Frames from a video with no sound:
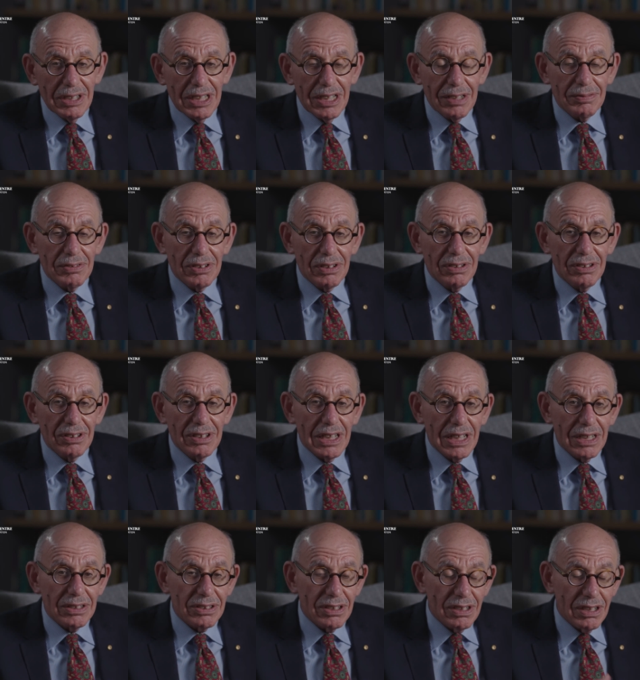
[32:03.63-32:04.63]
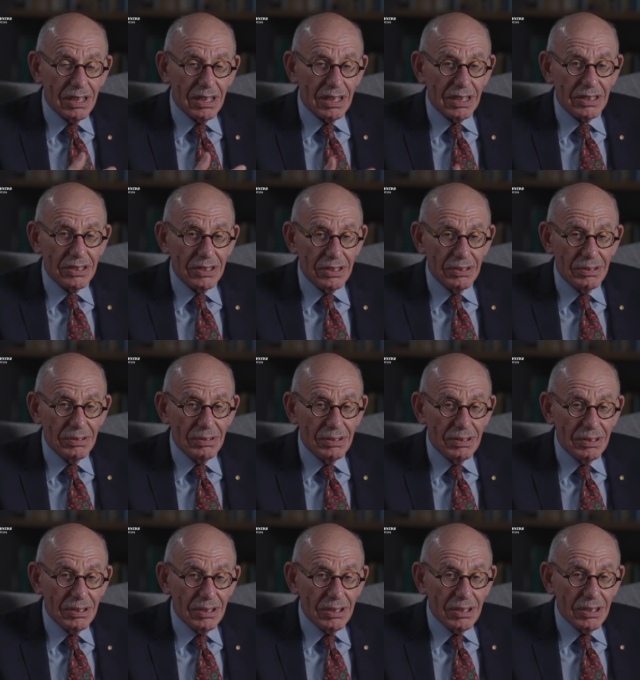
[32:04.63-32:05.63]
we have to learn how to argue
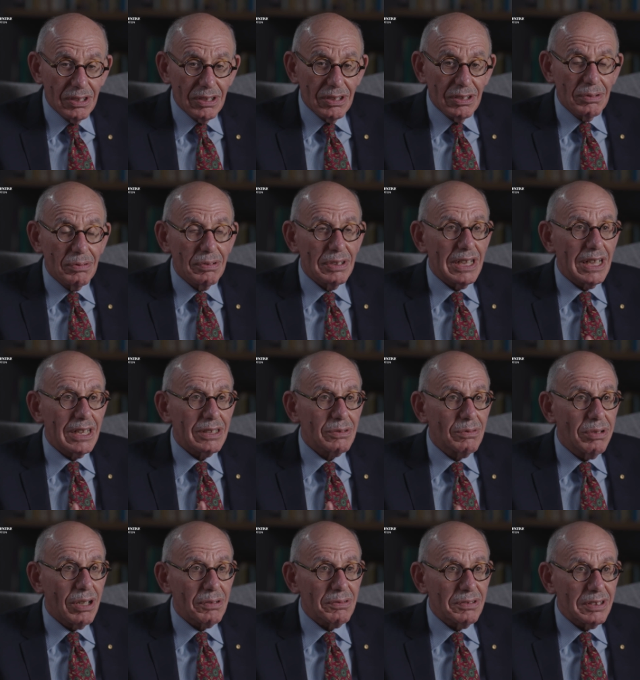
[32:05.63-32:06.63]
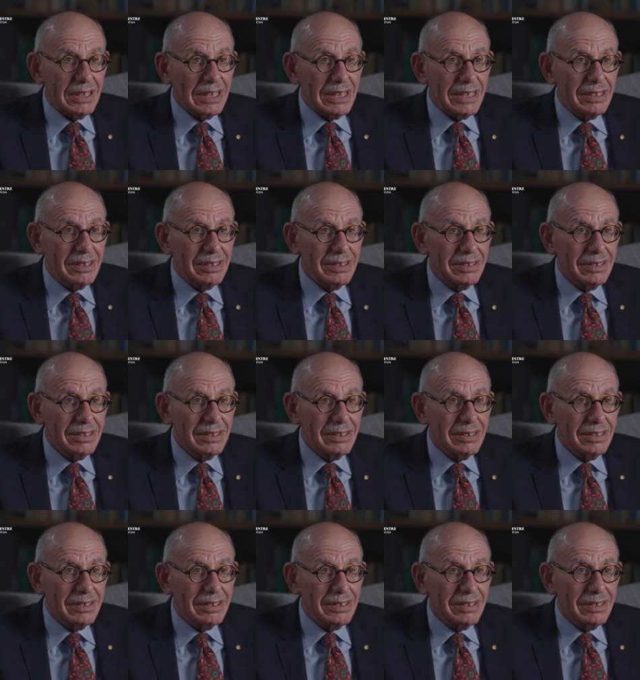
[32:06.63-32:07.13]
without quarreling.